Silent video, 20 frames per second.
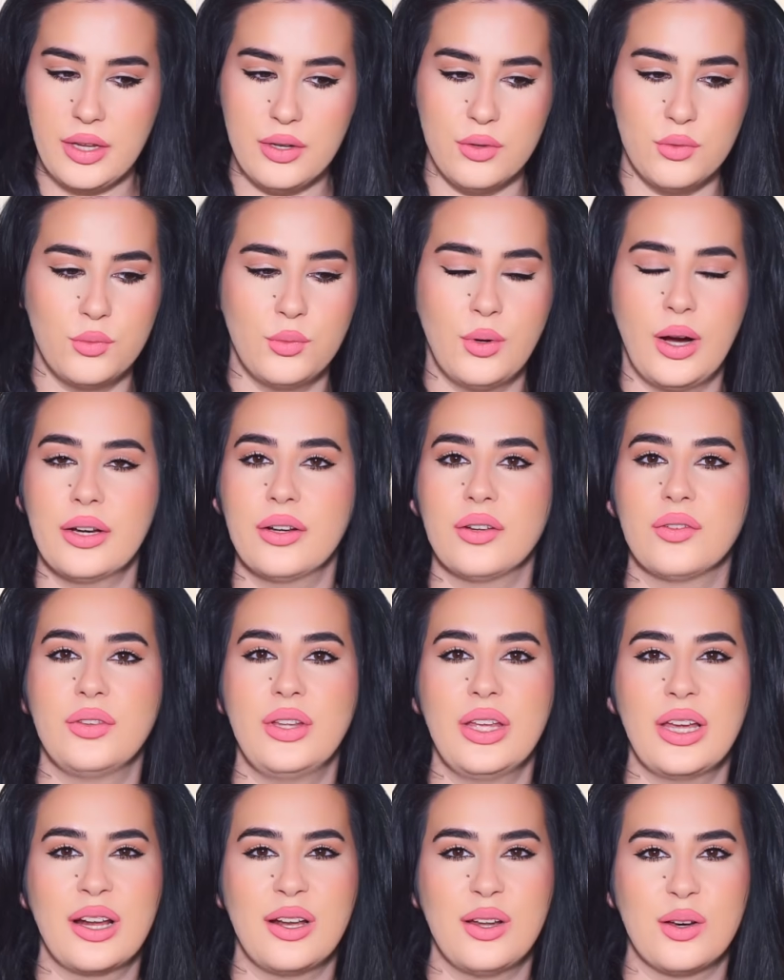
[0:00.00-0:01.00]
One of
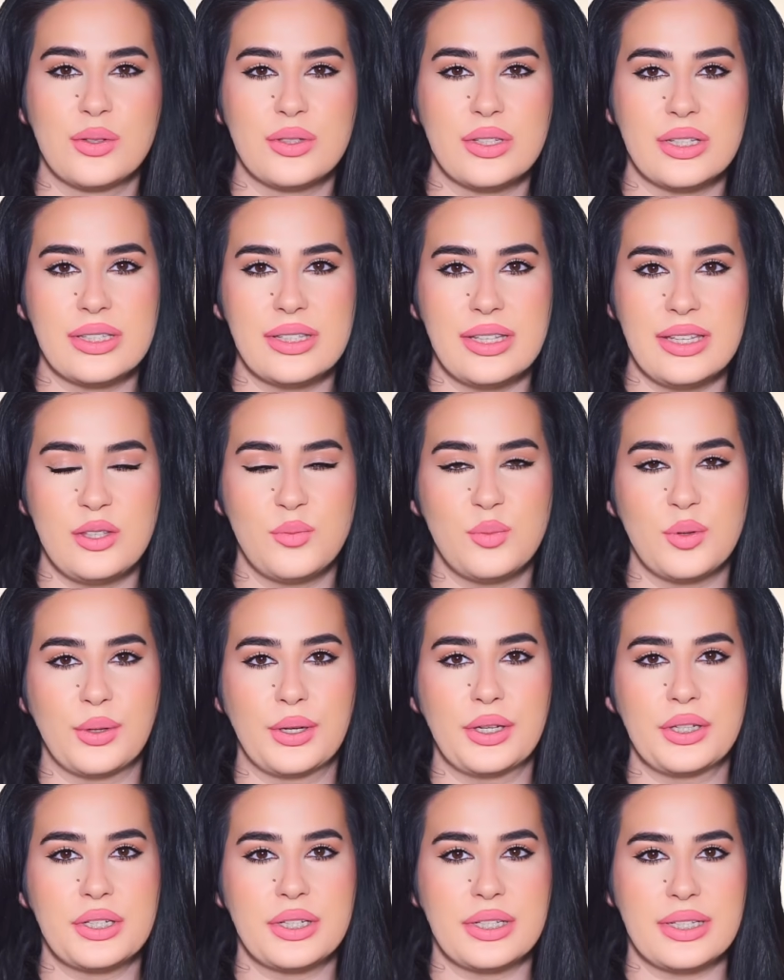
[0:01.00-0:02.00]
the closest
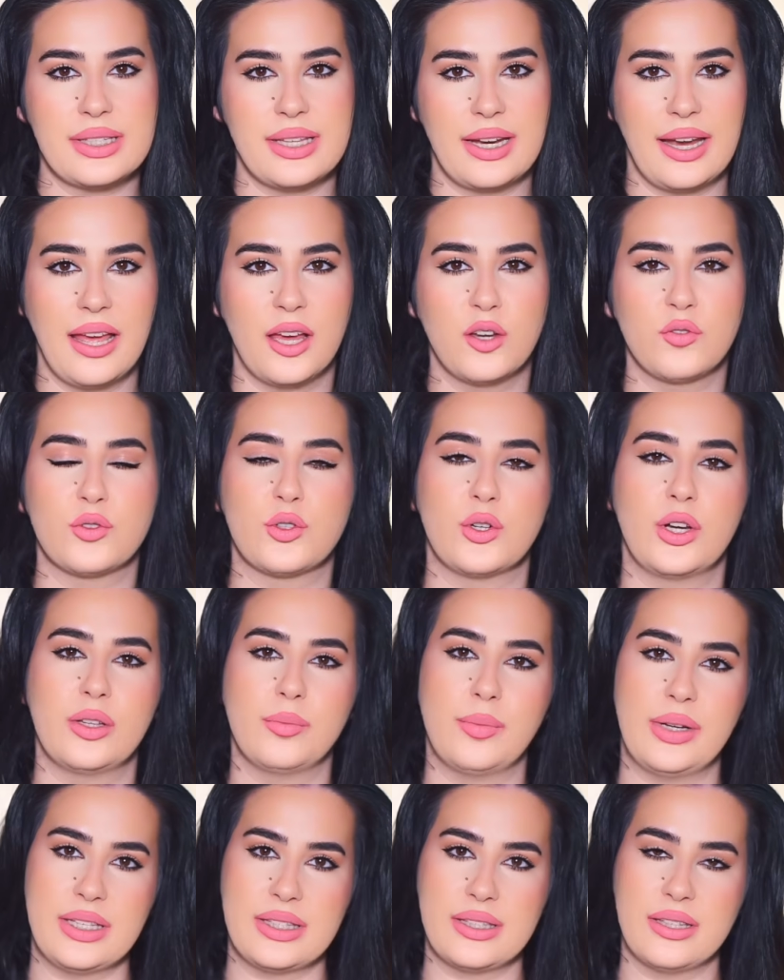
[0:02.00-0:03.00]
inspirations that I have tried
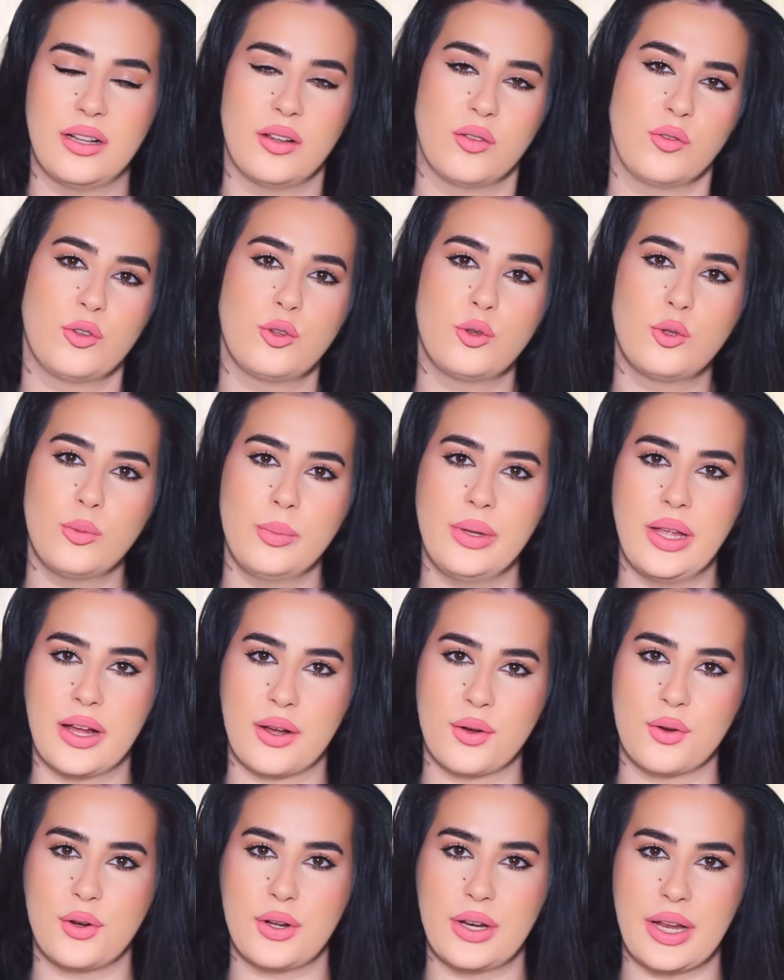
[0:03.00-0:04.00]
myself to
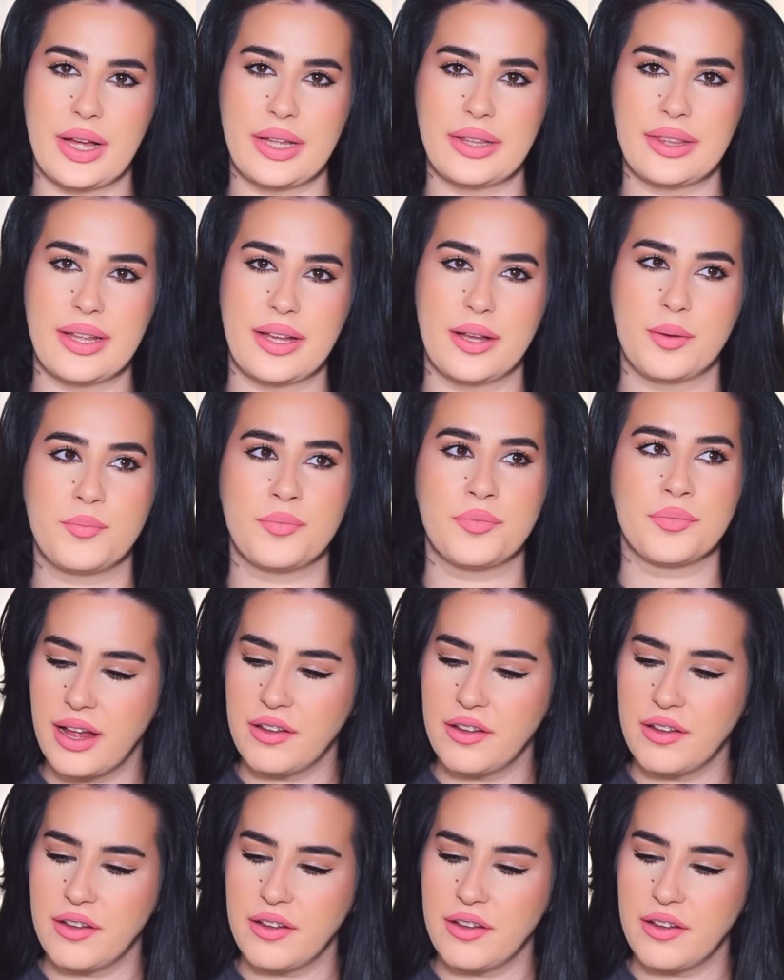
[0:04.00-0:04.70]
Bianco Latte.